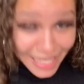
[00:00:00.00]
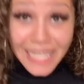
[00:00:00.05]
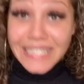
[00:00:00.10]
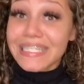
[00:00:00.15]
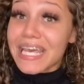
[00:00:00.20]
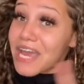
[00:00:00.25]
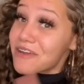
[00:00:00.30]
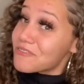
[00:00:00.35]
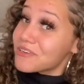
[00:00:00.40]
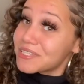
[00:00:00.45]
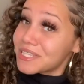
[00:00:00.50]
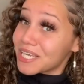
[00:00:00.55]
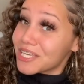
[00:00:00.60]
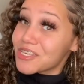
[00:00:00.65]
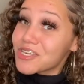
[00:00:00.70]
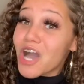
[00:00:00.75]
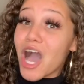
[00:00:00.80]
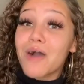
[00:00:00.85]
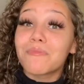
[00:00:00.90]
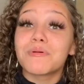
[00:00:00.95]
that's everything
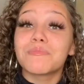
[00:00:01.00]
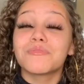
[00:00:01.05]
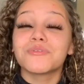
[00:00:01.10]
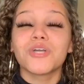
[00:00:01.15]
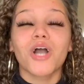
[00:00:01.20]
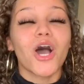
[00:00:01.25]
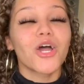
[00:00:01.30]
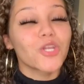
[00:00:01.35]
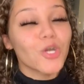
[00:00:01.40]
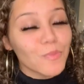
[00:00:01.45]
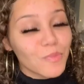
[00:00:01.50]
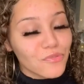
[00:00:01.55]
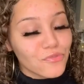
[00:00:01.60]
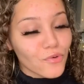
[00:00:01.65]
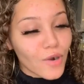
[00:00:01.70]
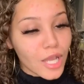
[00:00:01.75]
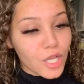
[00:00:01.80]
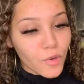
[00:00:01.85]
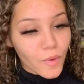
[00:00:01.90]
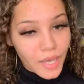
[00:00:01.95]
y'all but y'all know
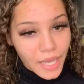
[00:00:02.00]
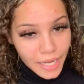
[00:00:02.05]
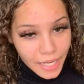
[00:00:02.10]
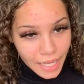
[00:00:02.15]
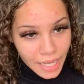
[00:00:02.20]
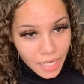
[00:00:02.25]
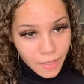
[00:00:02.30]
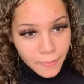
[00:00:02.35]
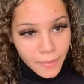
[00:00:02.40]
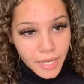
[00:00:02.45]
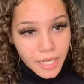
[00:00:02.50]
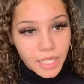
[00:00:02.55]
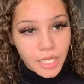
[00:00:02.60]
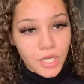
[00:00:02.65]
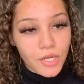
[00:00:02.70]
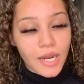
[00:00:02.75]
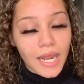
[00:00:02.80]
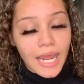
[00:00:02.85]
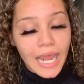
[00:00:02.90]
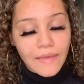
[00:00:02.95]
before i go ahead and head up out of
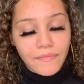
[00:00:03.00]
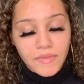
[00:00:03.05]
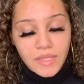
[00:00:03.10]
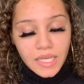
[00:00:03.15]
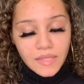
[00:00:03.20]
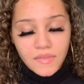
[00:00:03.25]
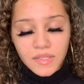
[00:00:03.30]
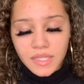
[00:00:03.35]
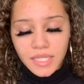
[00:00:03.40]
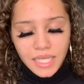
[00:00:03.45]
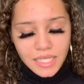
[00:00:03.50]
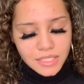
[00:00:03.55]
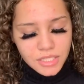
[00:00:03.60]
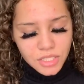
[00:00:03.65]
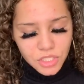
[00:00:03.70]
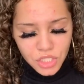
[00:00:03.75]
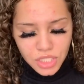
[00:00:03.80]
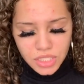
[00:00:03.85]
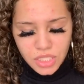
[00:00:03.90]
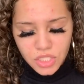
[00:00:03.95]
here i have to give the thanks to
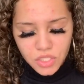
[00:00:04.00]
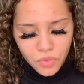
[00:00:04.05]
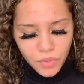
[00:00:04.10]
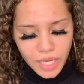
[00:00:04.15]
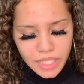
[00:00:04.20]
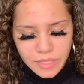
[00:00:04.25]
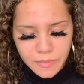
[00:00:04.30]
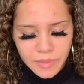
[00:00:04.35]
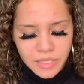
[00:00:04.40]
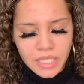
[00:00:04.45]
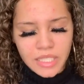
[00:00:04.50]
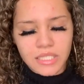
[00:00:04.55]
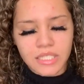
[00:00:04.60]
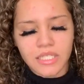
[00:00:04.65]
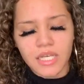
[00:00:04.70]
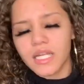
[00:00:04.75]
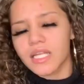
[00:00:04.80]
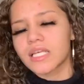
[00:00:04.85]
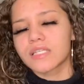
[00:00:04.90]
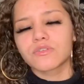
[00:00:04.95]
jesus christ because
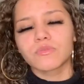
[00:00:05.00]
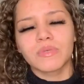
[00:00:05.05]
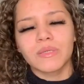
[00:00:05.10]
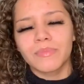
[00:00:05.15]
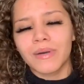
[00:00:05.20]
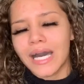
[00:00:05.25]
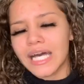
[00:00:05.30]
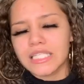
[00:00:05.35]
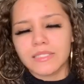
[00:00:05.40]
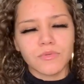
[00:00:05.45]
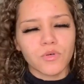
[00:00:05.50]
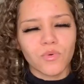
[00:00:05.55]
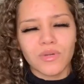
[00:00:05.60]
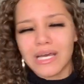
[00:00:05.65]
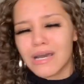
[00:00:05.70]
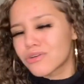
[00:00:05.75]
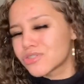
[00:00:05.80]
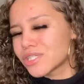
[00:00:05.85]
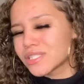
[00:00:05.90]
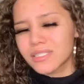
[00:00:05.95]
none of this would be possible
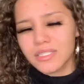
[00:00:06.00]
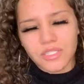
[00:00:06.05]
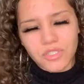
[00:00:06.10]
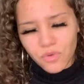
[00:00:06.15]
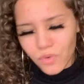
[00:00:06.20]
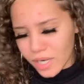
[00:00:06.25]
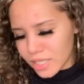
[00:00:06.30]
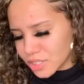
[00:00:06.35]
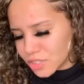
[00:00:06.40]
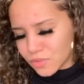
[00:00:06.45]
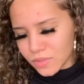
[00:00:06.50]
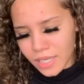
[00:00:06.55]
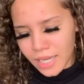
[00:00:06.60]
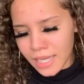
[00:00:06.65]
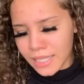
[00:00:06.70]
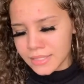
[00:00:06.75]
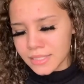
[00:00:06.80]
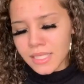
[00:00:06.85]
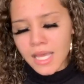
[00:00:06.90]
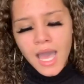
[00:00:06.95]
without jesus christ you
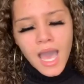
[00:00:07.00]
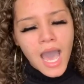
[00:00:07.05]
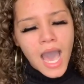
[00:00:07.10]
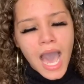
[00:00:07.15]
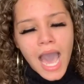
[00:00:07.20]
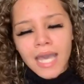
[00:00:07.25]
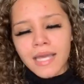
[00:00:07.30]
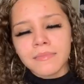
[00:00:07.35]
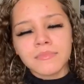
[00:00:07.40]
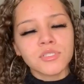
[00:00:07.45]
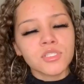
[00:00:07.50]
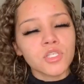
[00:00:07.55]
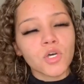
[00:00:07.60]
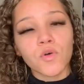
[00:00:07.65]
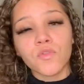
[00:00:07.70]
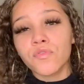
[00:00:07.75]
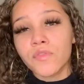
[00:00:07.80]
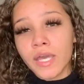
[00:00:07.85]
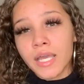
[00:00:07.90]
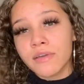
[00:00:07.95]
guys i am
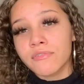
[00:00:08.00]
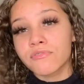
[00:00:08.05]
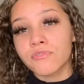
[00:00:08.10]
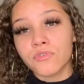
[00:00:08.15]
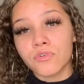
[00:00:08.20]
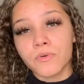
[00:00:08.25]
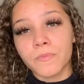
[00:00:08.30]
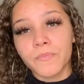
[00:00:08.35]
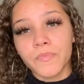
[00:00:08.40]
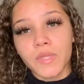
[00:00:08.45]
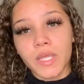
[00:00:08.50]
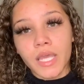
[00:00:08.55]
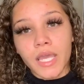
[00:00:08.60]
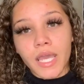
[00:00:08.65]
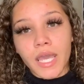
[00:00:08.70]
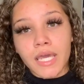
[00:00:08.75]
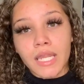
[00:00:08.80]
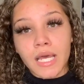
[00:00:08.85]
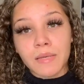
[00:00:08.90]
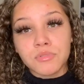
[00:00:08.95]
so thankful
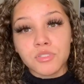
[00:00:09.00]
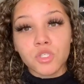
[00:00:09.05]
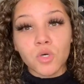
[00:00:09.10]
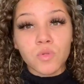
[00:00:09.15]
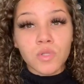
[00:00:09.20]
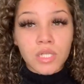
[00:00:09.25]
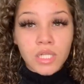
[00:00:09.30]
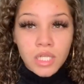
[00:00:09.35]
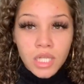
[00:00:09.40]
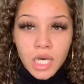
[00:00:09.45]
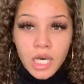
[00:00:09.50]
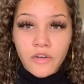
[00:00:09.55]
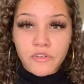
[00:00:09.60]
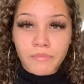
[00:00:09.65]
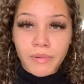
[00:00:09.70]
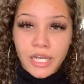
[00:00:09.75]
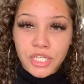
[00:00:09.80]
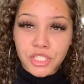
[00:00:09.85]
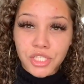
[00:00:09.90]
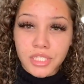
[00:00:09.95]
and I'm so loved
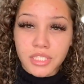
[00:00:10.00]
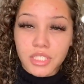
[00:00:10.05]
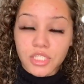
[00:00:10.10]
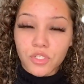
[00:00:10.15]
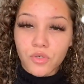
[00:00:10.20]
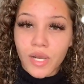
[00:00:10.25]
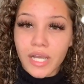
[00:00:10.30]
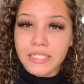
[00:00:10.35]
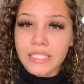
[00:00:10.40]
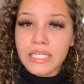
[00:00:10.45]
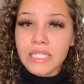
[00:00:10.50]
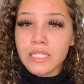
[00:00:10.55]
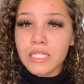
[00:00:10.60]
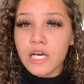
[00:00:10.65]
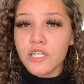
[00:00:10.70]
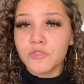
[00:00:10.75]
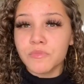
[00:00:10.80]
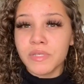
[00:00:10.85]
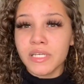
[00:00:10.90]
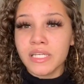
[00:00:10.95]
by Jesus Christ. He
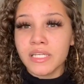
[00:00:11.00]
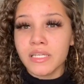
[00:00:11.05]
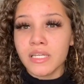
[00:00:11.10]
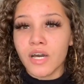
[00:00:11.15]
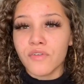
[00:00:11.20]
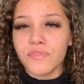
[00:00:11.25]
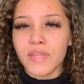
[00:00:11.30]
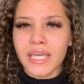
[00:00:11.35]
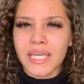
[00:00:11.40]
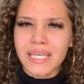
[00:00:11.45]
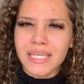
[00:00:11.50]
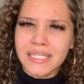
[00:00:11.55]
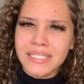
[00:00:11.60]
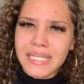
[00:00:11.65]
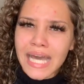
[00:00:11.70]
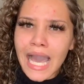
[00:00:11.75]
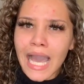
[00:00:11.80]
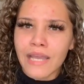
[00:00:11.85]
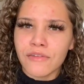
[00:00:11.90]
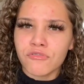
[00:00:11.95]
loves me enough that he
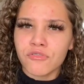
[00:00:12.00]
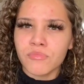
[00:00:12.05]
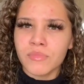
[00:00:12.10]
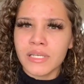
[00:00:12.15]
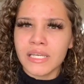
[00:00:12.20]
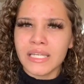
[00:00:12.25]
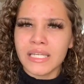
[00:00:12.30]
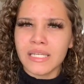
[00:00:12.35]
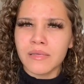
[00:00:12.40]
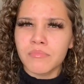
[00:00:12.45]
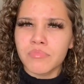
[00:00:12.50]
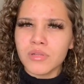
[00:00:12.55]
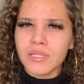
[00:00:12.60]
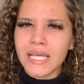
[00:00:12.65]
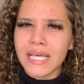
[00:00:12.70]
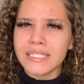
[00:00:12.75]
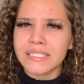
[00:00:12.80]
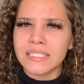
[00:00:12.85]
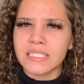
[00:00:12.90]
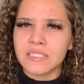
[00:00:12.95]
died for me and he
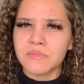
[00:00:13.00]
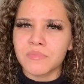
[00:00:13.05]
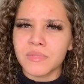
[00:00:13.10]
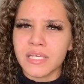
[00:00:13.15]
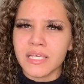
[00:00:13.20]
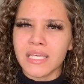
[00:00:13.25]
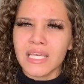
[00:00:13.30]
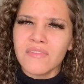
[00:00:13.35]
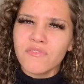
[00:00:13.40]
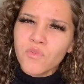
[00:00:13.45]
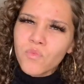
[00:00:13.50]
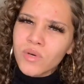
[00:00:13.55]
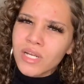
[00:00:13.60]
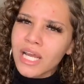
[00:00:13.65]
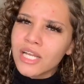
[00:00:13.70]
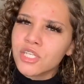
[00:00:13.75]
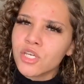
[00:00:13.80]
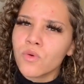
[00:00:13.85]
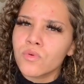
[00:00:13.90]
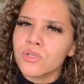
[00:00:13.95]
blesses me even when
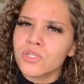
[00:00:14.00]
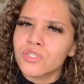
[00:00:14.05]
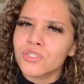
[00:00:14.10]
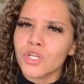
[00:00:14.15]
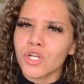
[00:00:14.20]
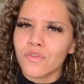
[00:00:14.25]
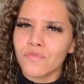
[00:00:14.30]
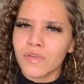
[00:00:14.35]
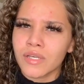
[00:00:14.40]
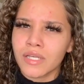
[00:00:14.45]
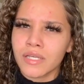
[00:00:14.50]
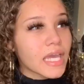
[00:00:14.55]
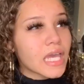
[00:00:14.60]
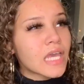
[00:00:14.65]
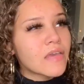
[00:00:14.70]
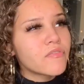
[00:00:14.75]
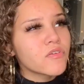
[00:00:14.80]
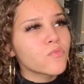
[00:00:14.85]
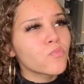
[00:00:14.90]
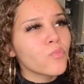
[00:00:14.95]
I don't deserve it.
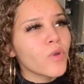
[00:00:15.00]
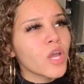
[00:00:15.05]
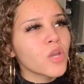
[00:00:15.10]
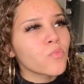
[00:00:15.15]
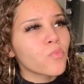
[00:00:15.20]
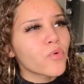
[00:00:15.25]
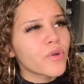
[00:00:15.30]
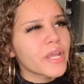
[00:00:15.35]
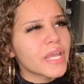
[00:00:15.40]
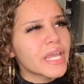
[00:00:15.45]
Even when we're